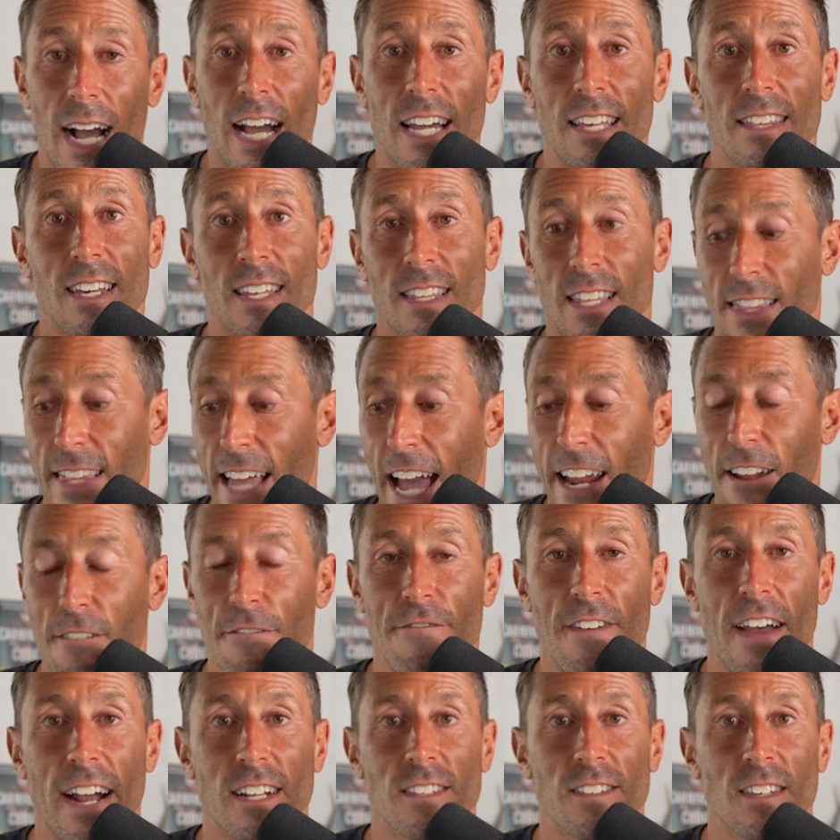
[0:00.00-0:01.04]
I think that that
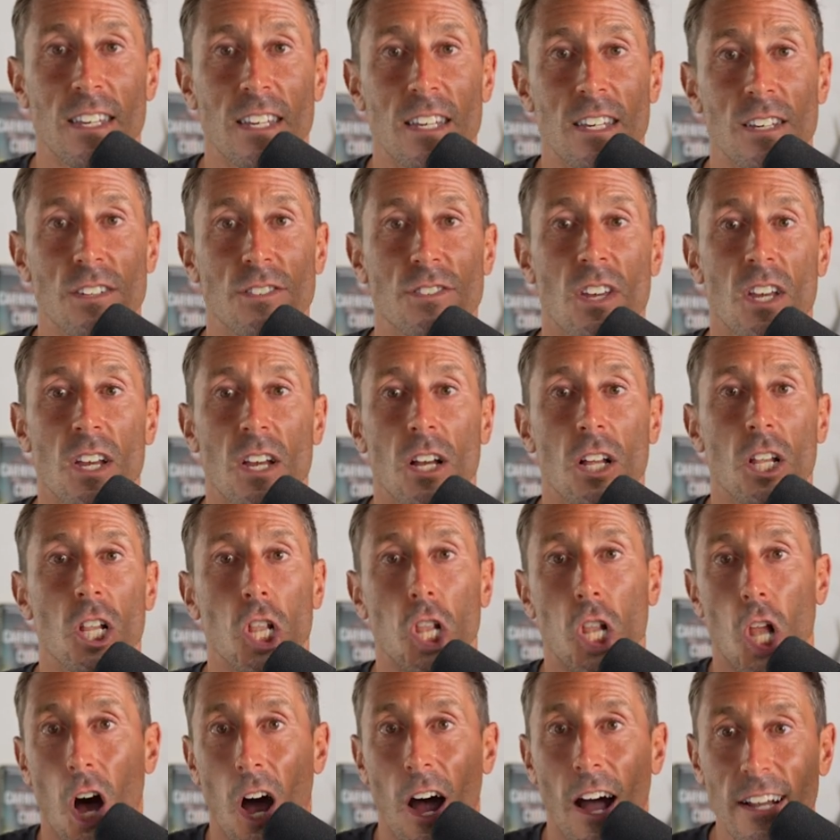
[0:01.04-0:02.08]
effect is
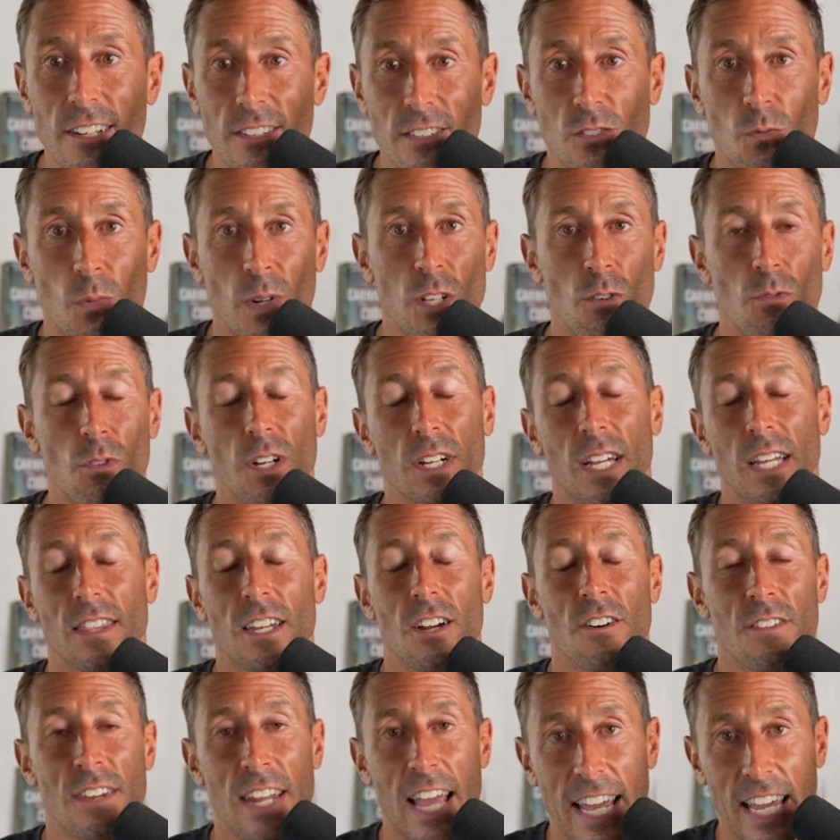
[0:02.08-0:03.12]
lost when you look at
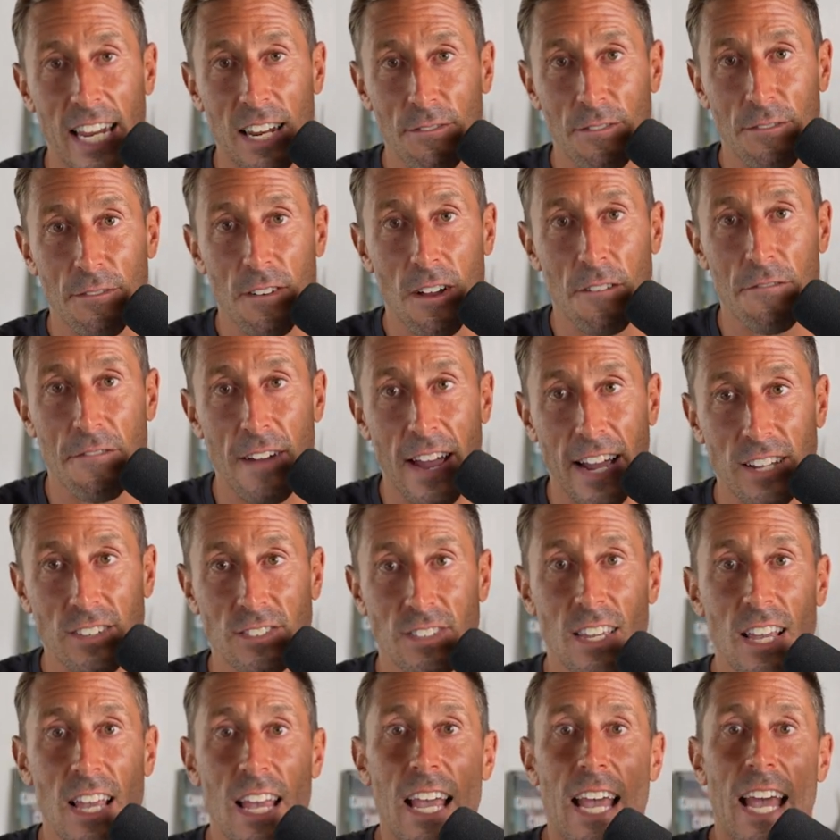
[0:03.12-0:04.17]
their negative
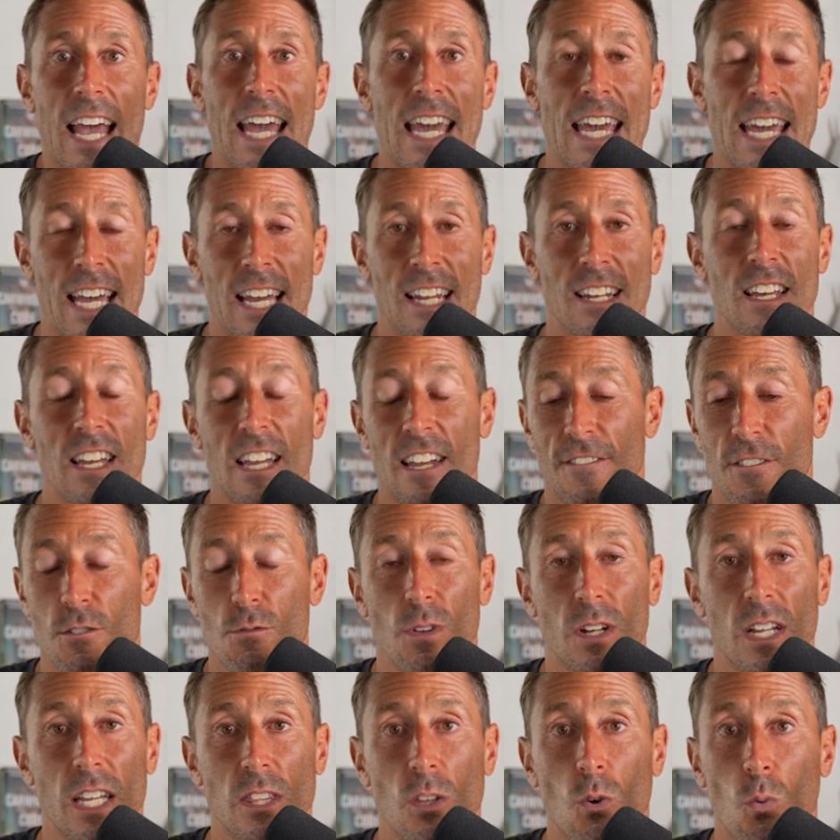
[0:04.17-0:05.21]
effects. And if
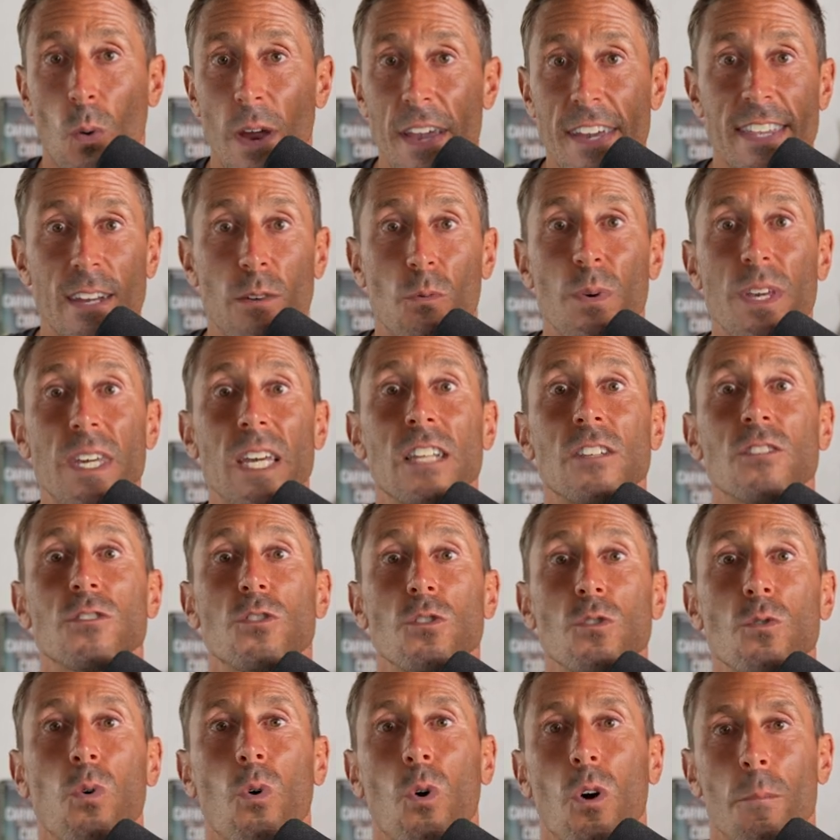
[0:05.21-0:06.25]
you look at the way that we can
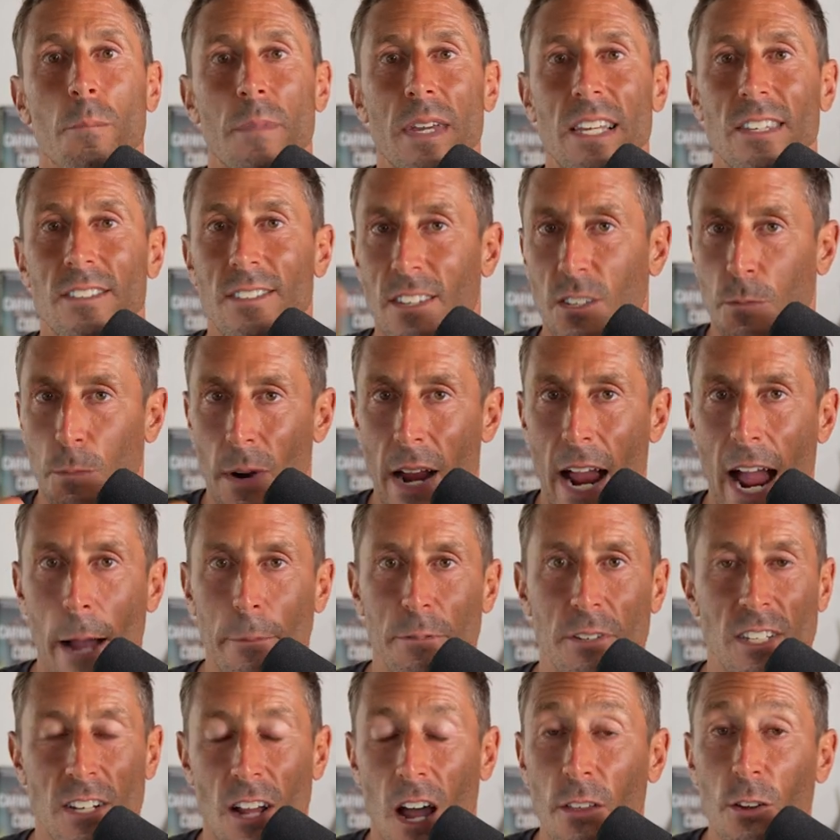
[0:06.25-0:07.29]
do hormesis,
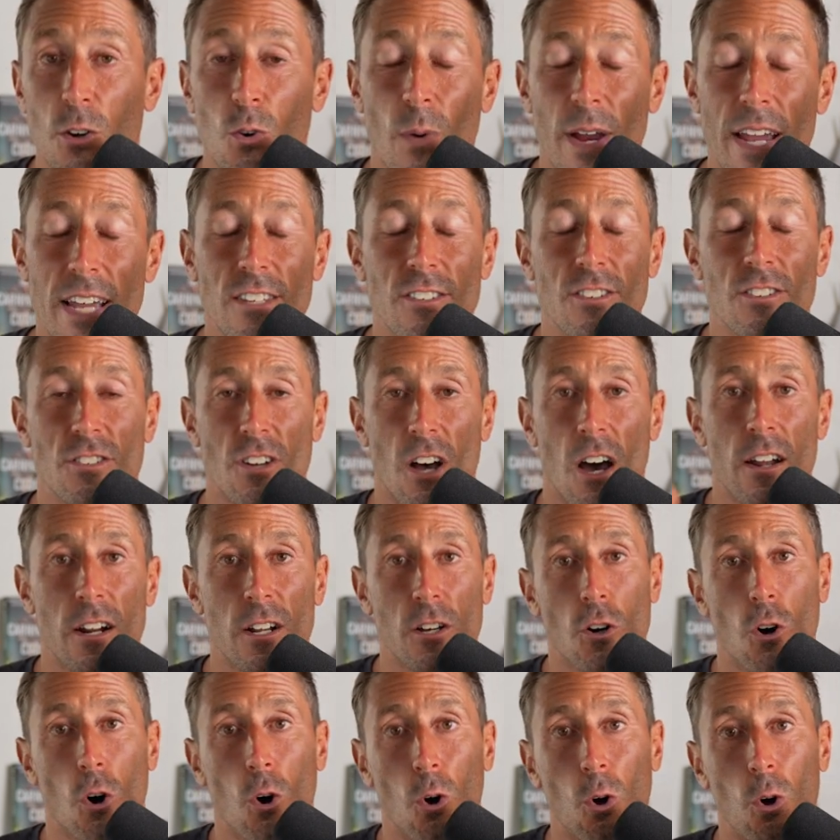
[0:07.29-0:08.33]
perhaps in other ways,
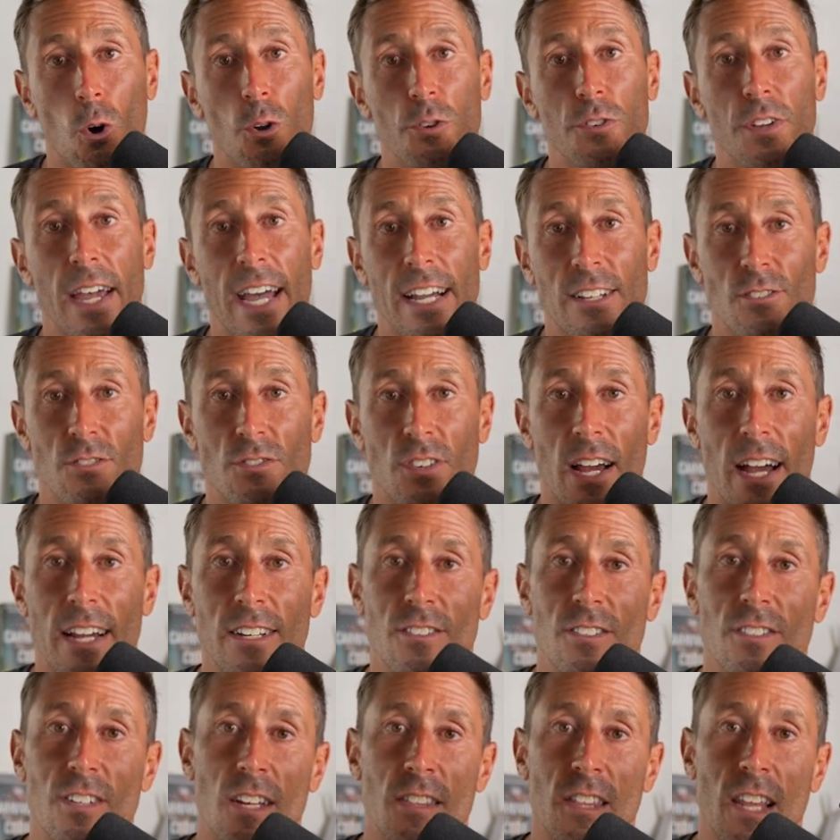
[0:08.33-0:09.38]
sauna, cold,
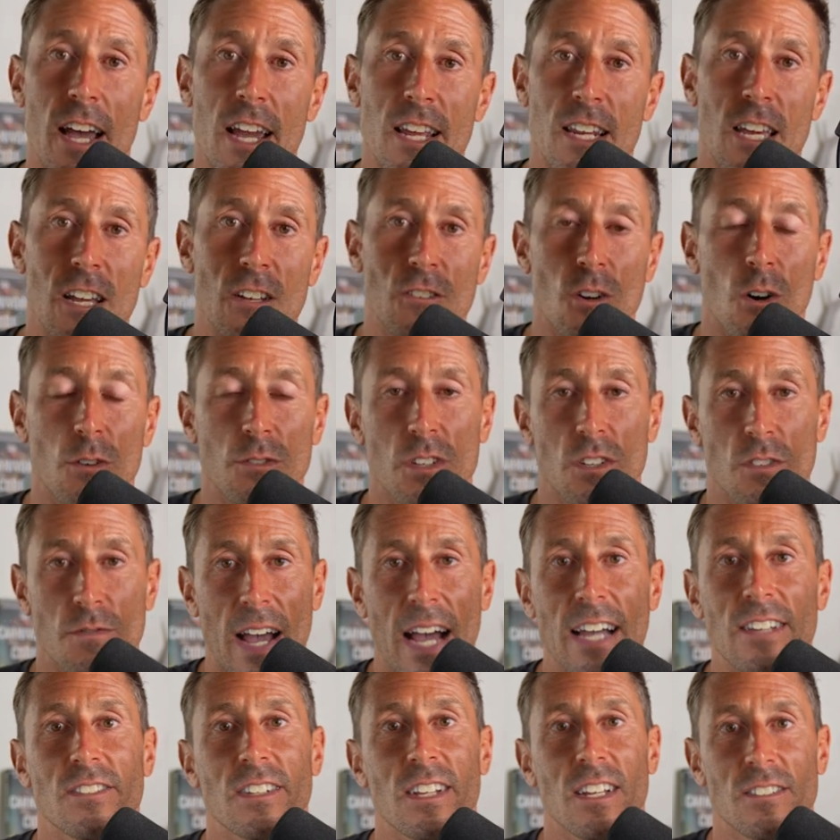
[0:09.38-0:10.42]
exercise, sunlight, ketosis,
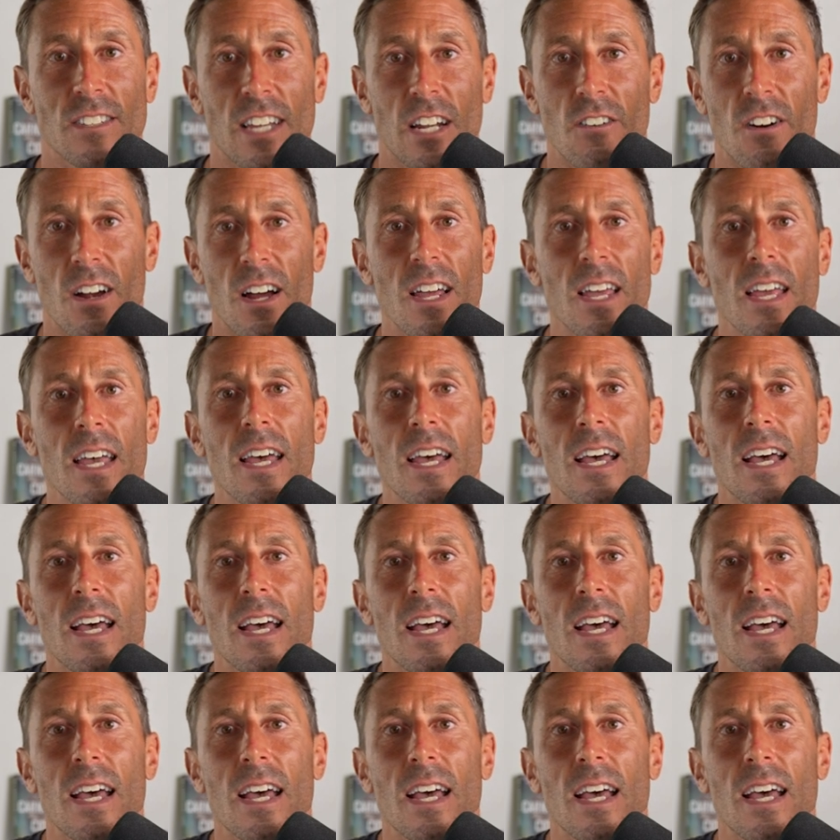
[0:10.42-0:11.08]
fasting, etc.,